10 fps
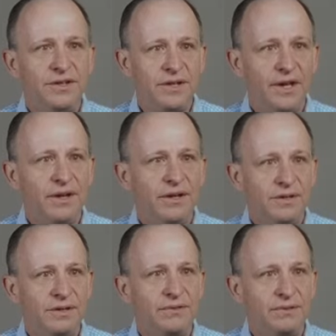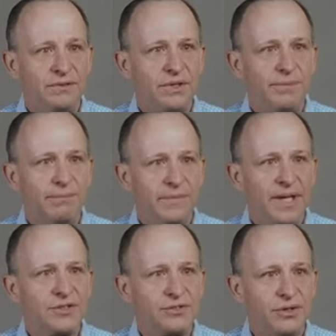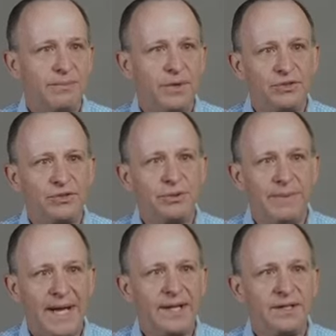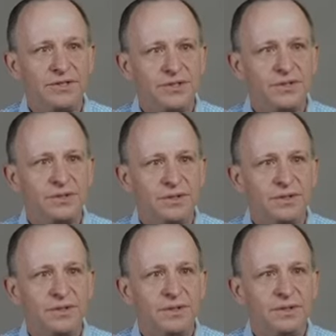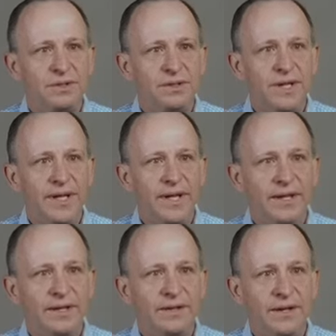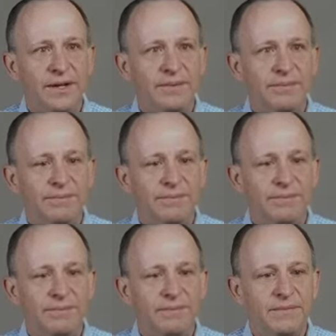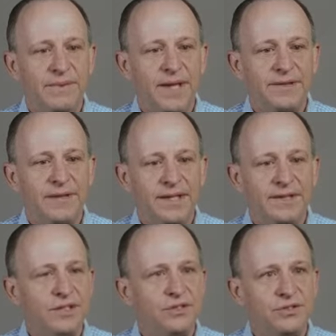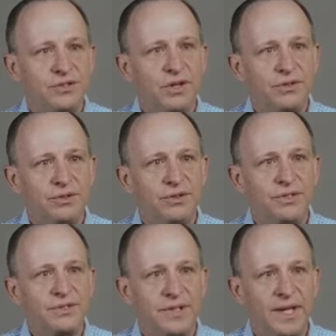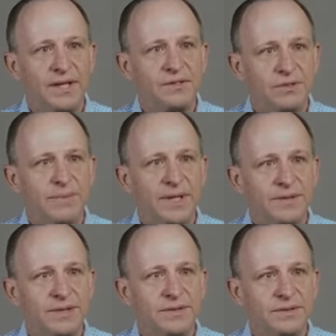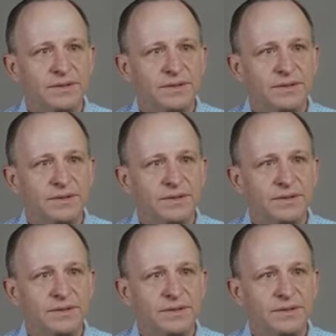carrying some extra emotional baggage, and um, I, I think you should talk to a Christian counselor about this."